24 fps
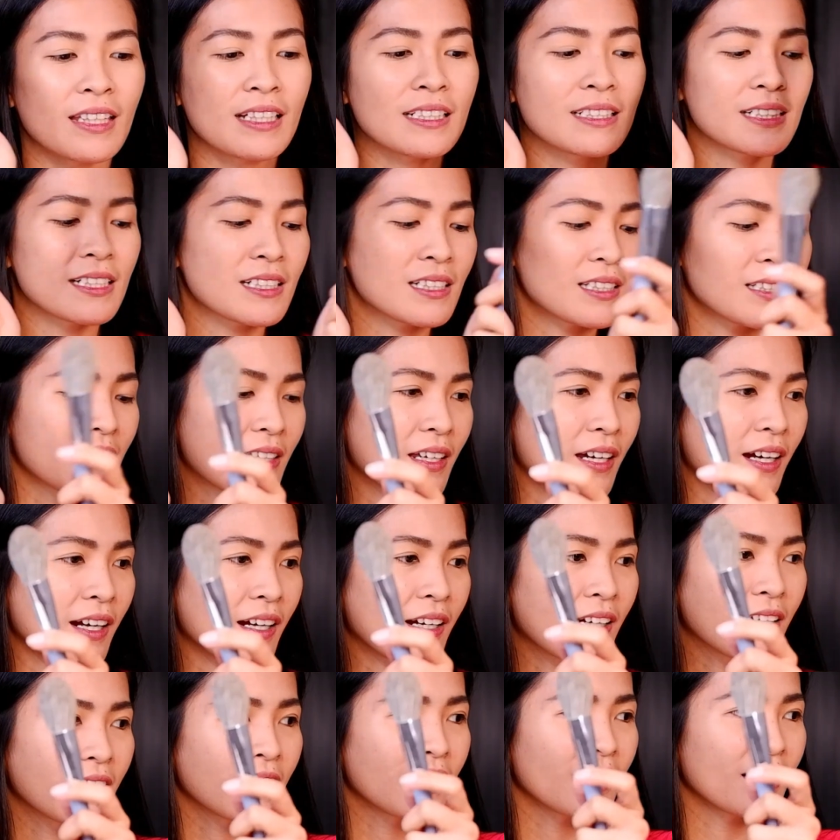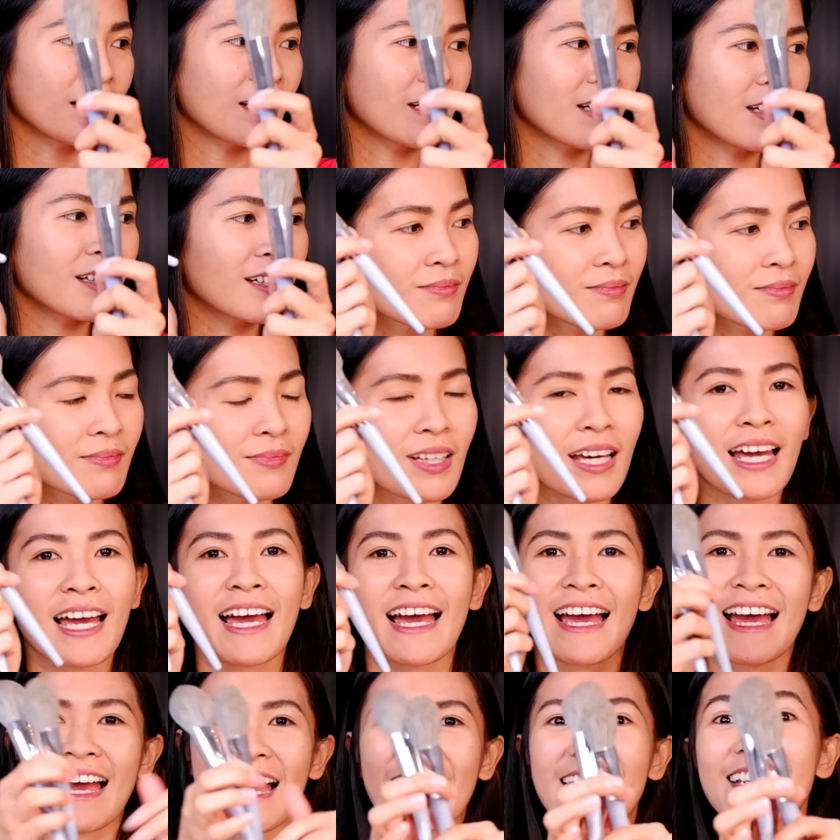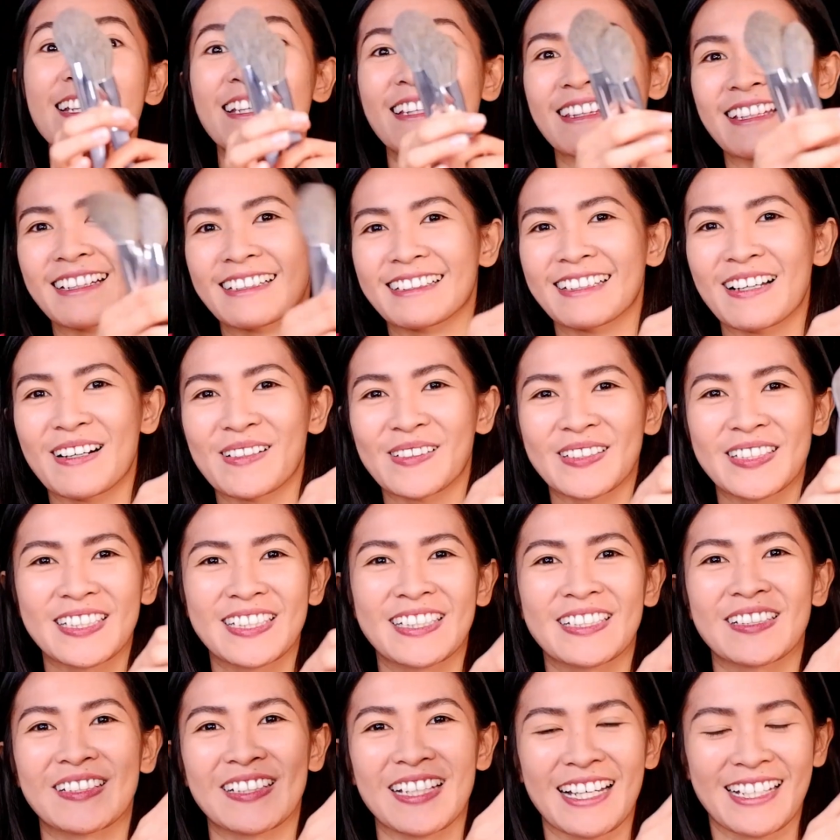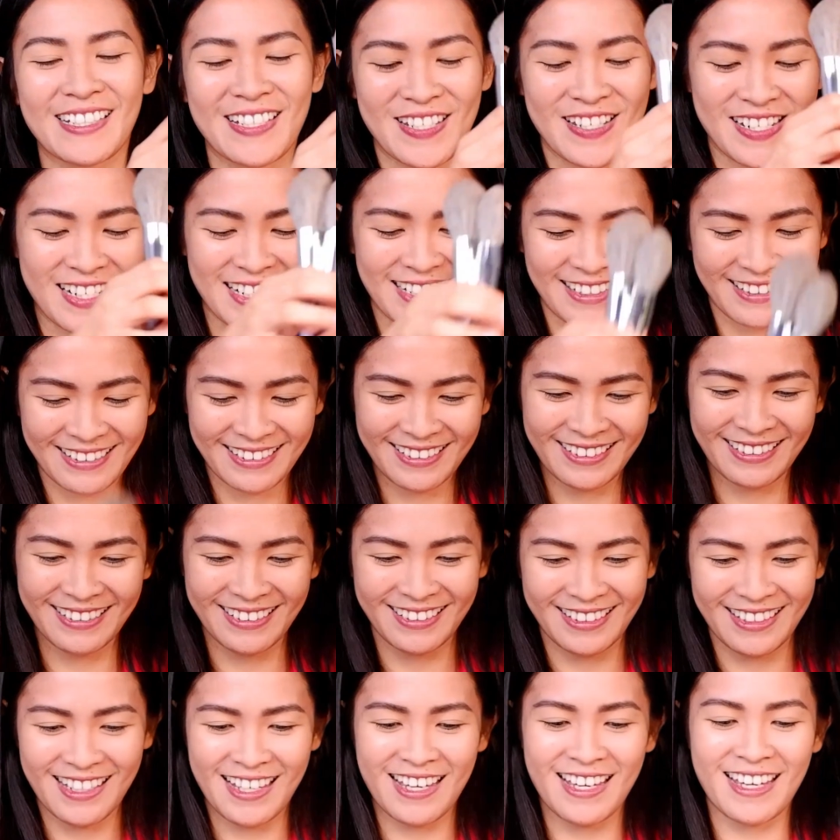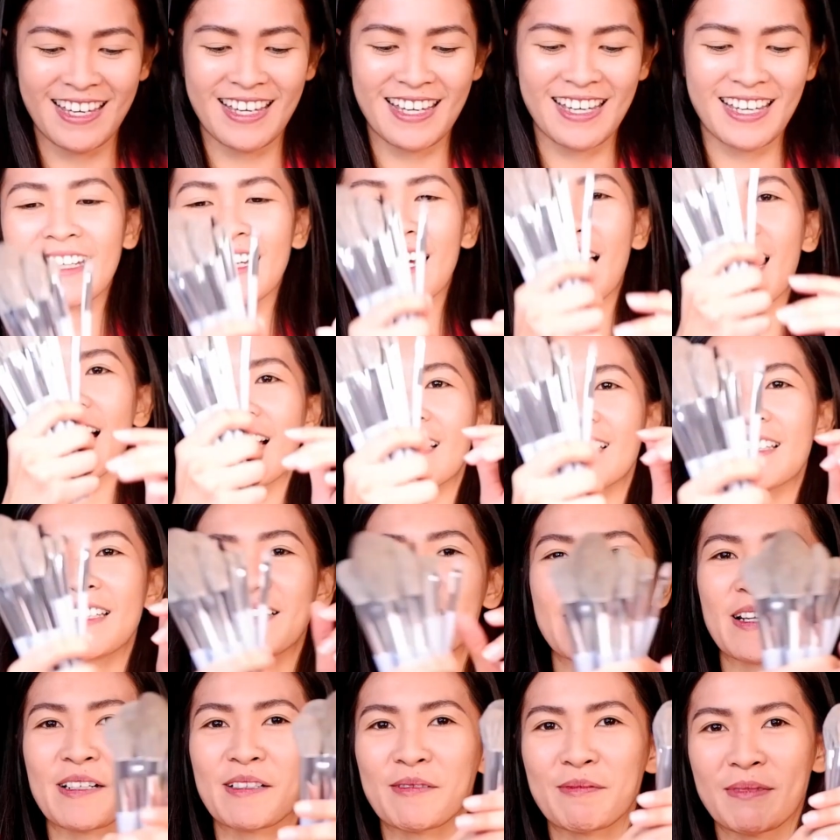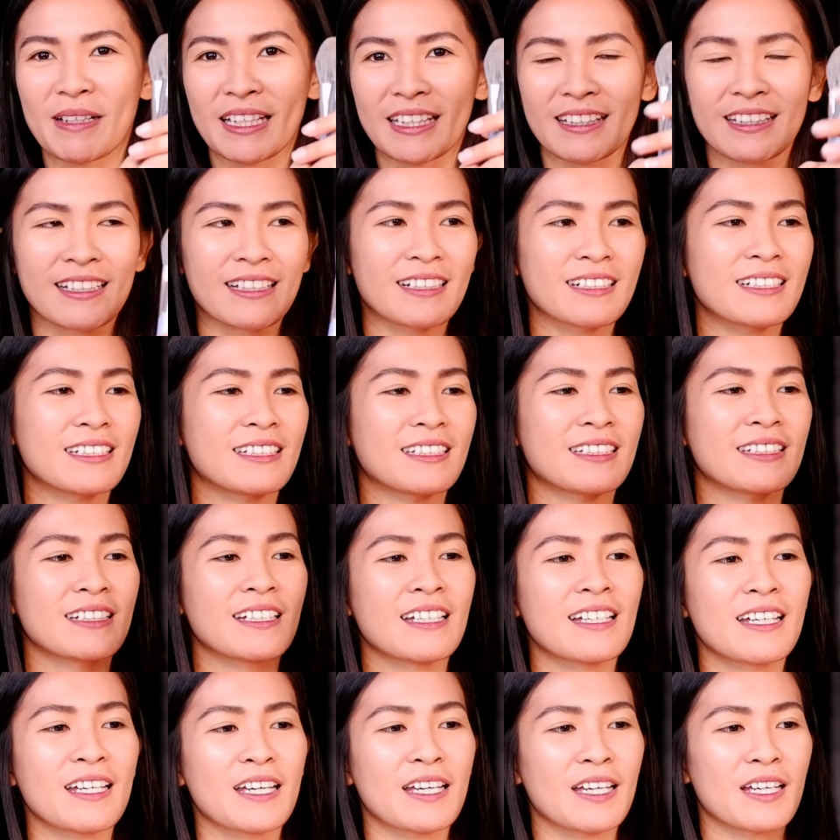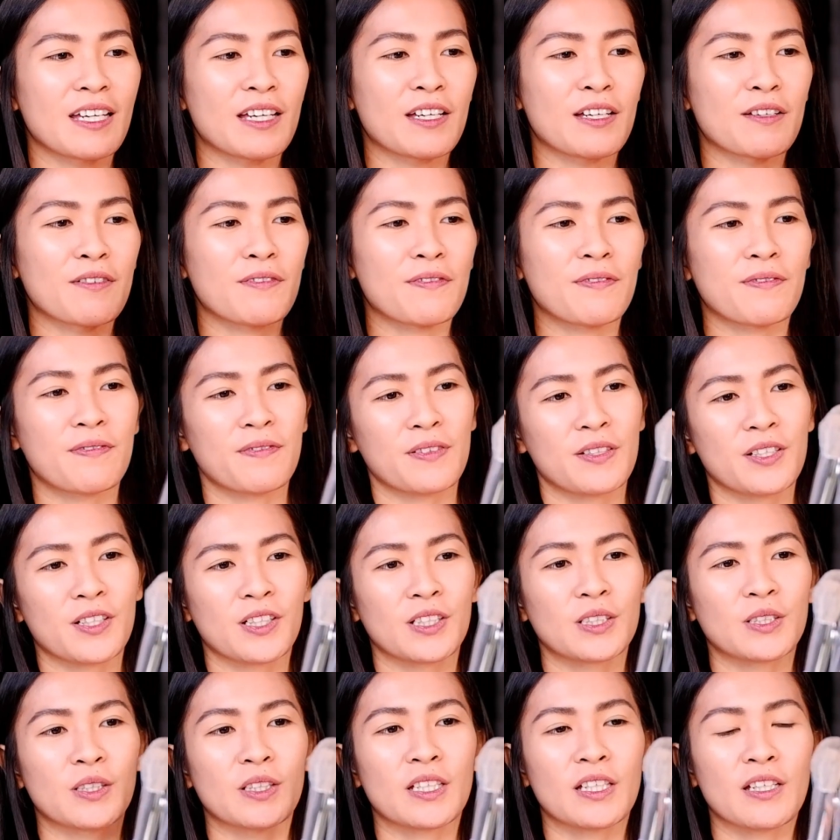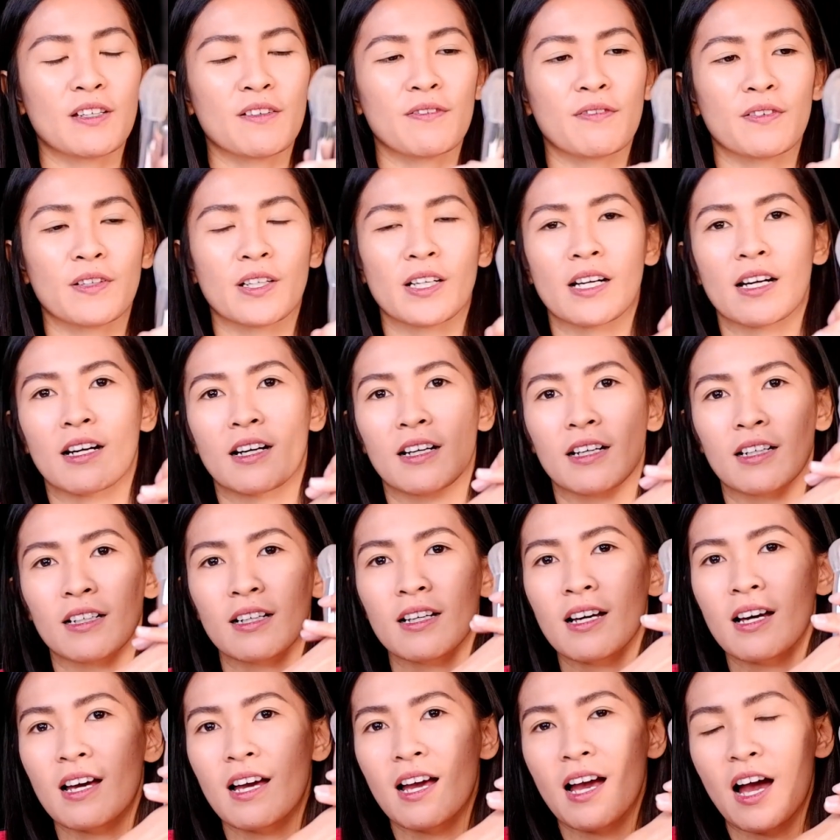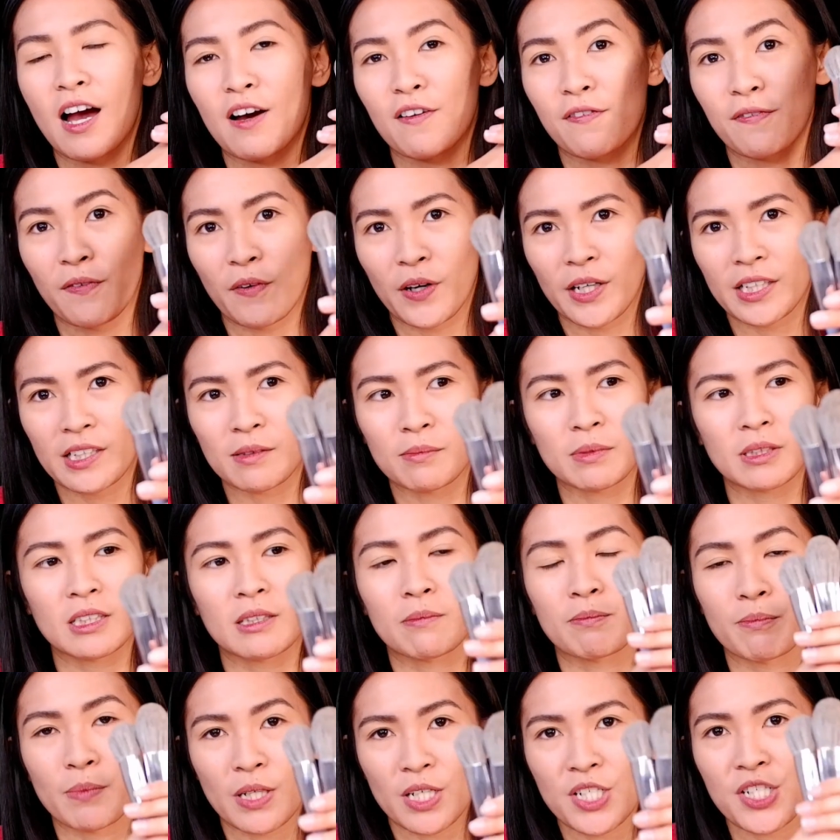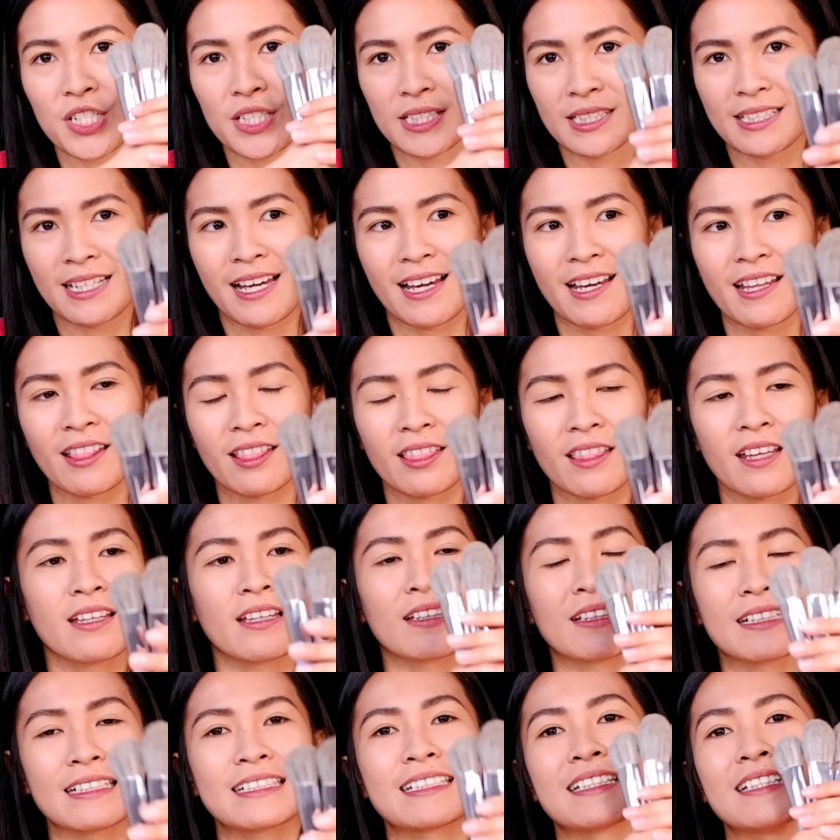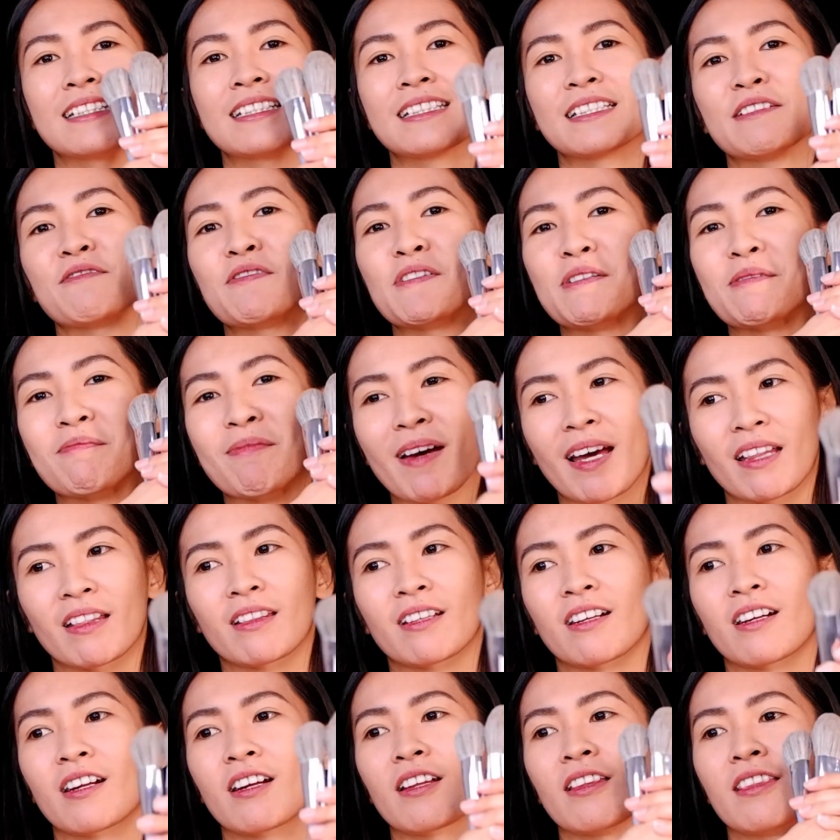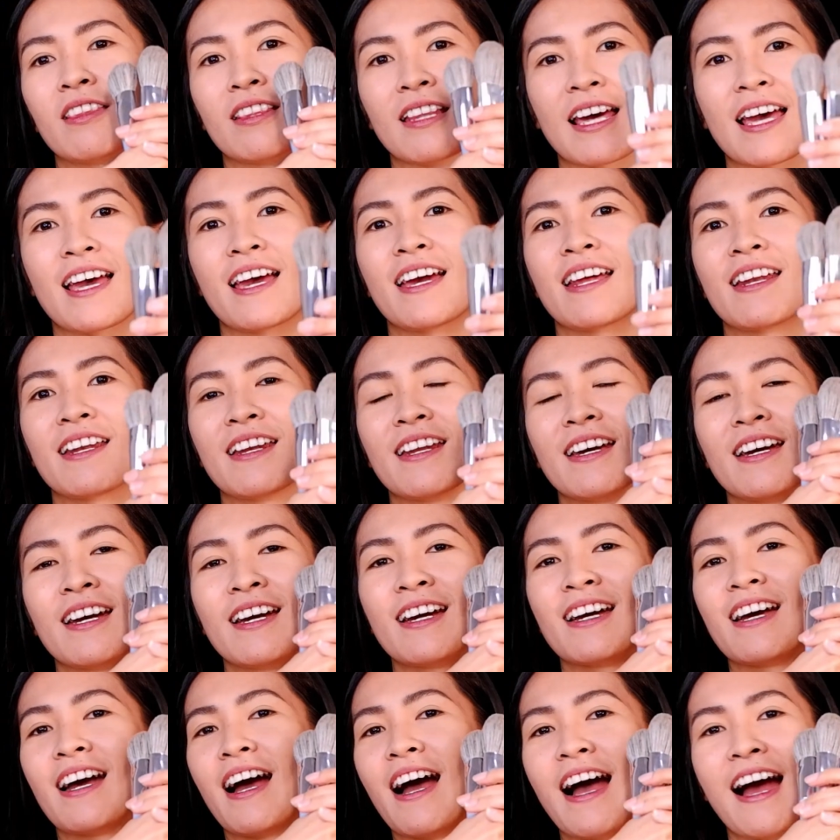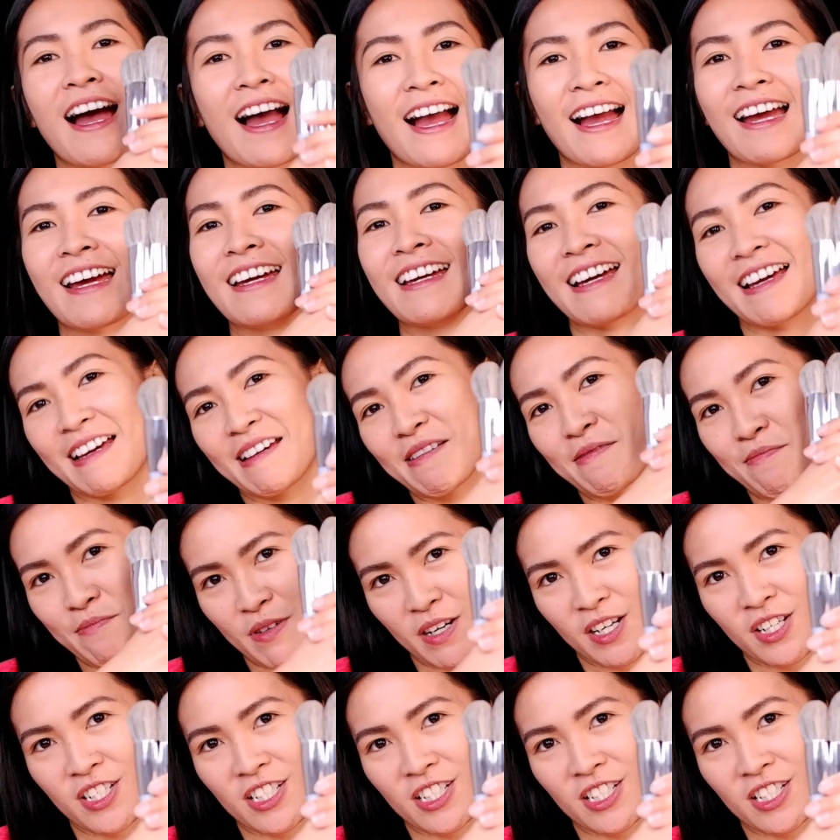This is their Head in the Clouds collection. I highly recommend this if you're looking for a affordable brush set. This is even better than high-end